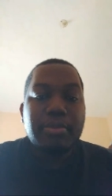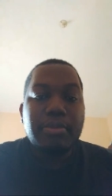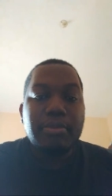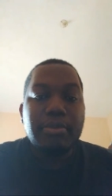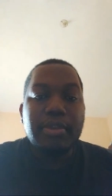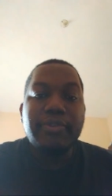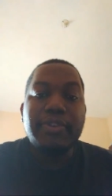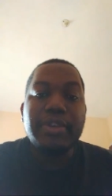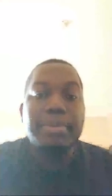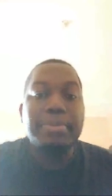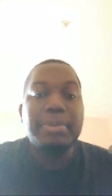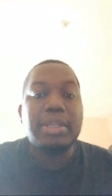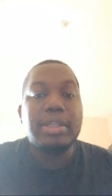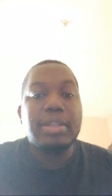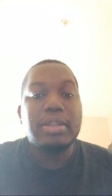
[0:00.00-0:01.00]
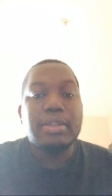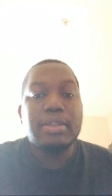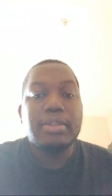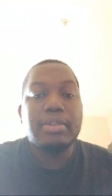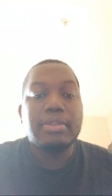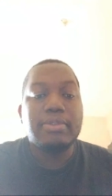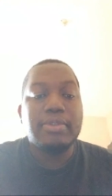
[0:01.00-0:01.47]
for the beat.
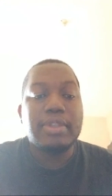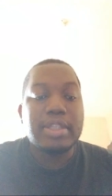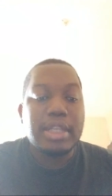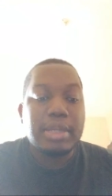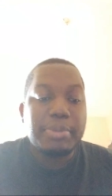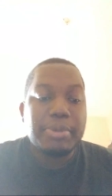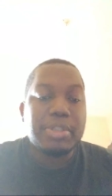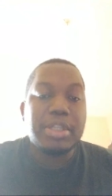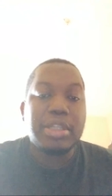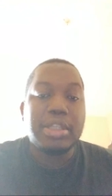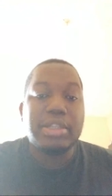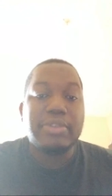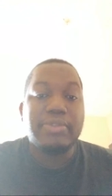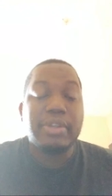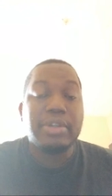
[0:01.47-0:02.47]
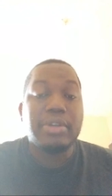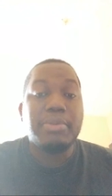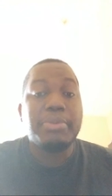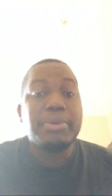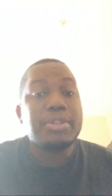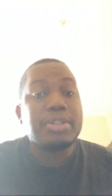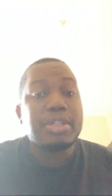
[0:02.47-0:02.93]
These are the percentage for the
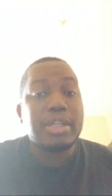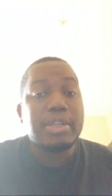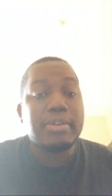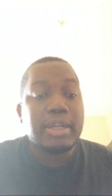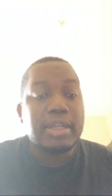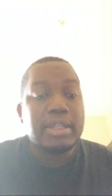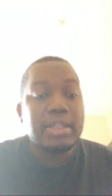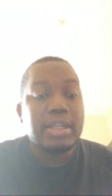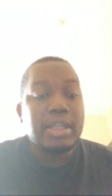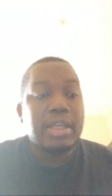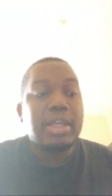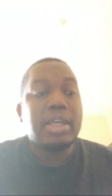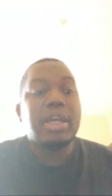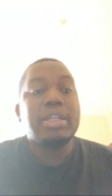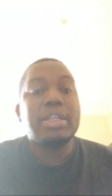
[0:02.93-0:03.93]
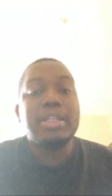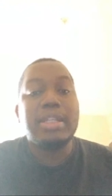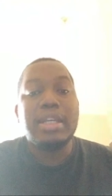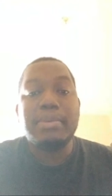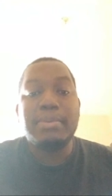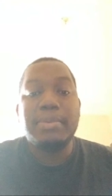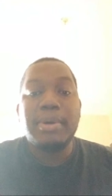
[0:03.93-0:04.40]
composition, right? And these are the
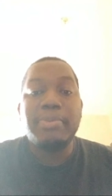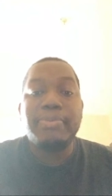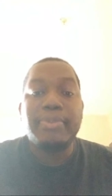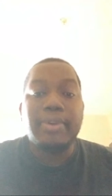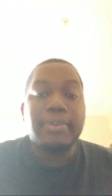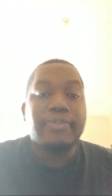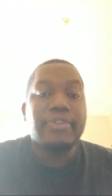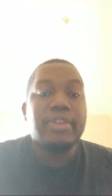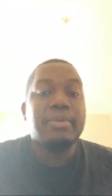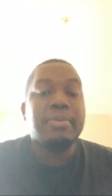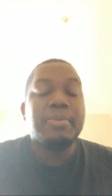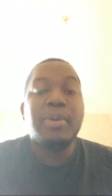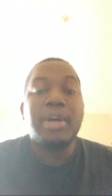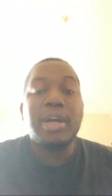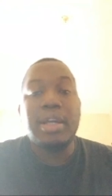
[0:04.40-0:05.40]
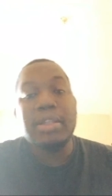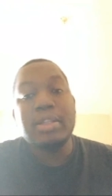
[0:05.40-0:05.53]
upfront fees we want.